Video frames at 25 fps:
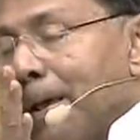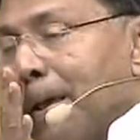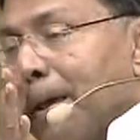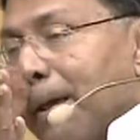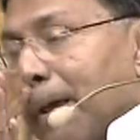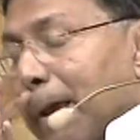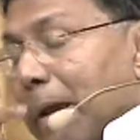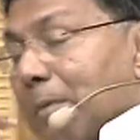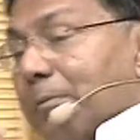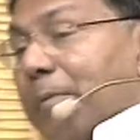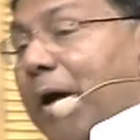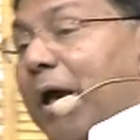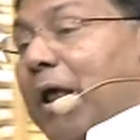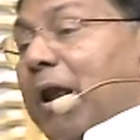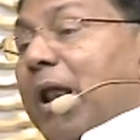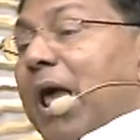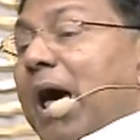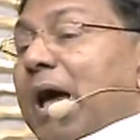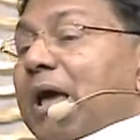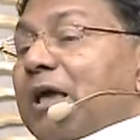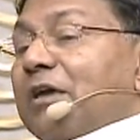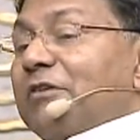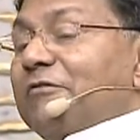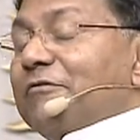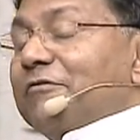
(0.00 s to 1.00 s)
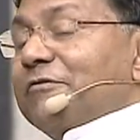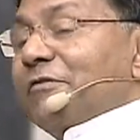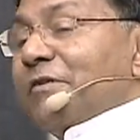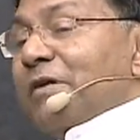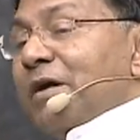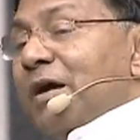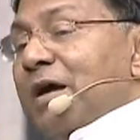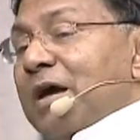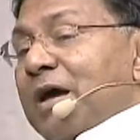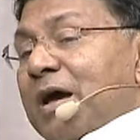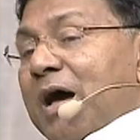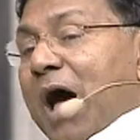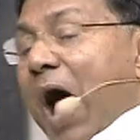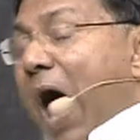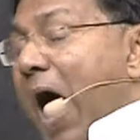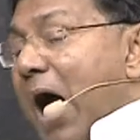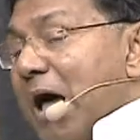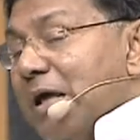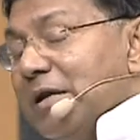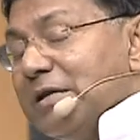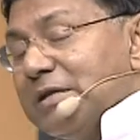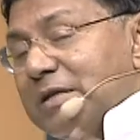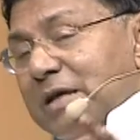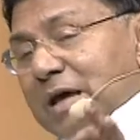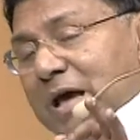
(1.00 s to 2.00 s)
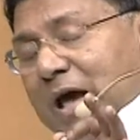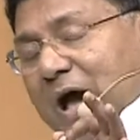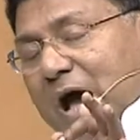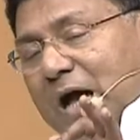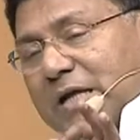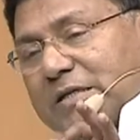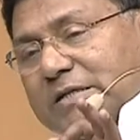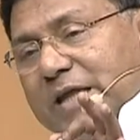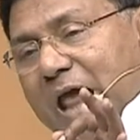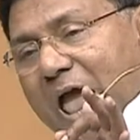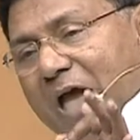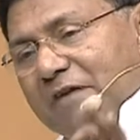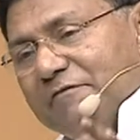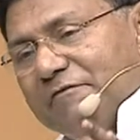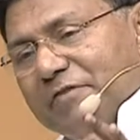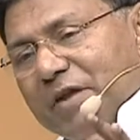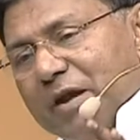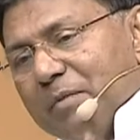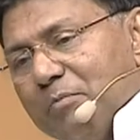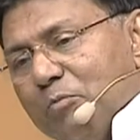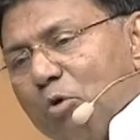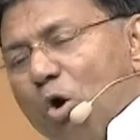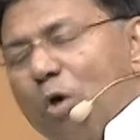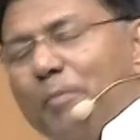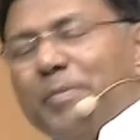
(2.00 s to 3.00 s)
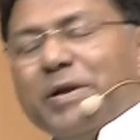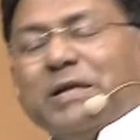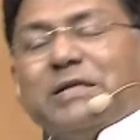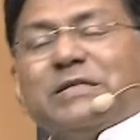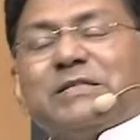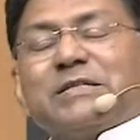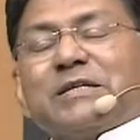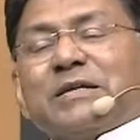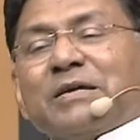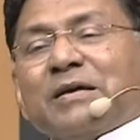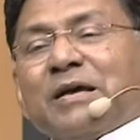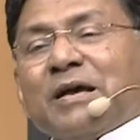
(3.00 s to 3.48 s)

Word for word: in my life. And at every moment,